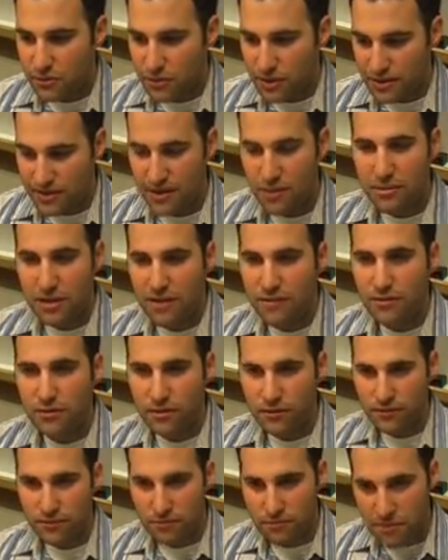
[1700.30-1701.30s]
with some level
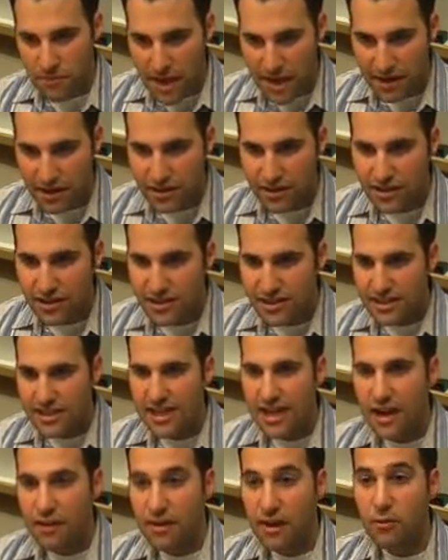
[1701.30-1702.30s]
of manage and
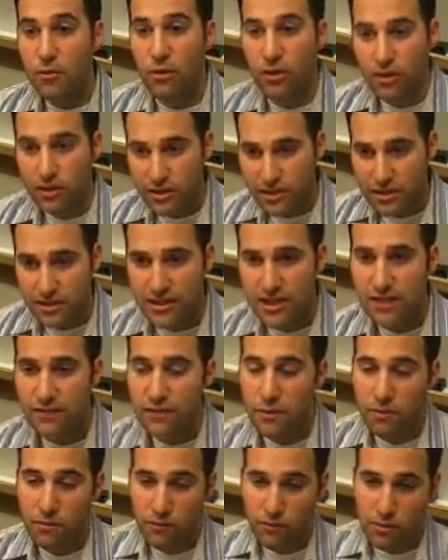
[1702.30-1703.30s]
see how that works, see
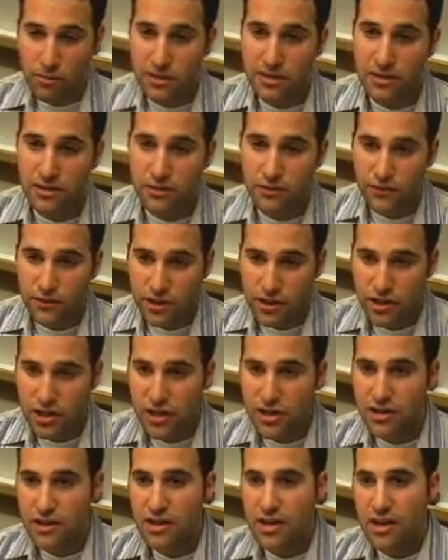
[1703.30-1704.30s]
if the performance is
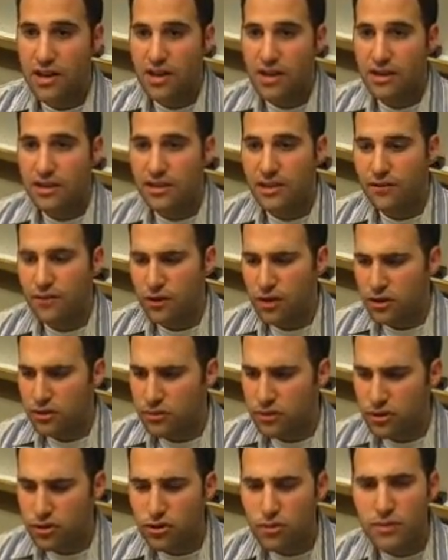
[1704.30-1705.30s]
sufficient, see if you're not
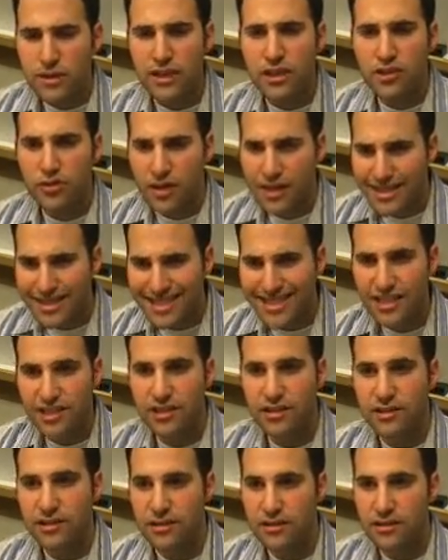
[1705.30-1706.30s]
doing too many
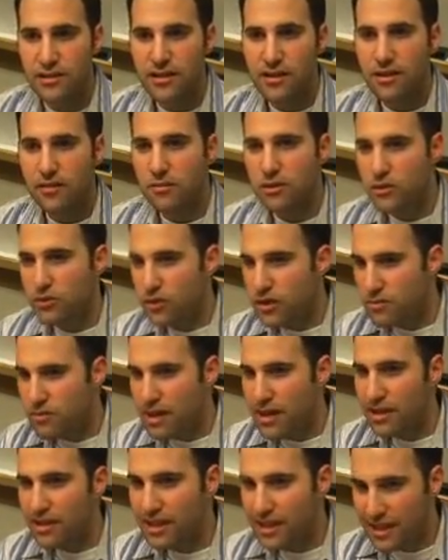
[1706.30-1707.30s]
transitions between.
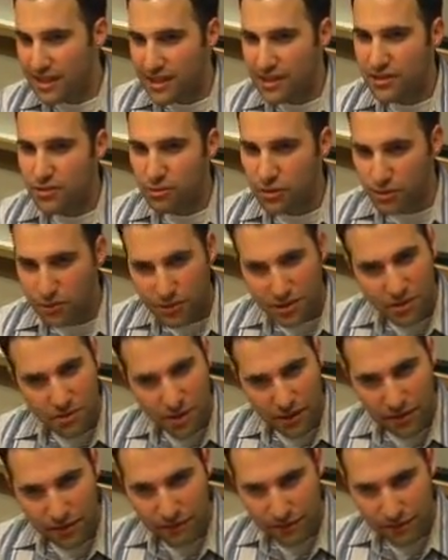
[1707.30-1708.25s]
The key is to reduce the amount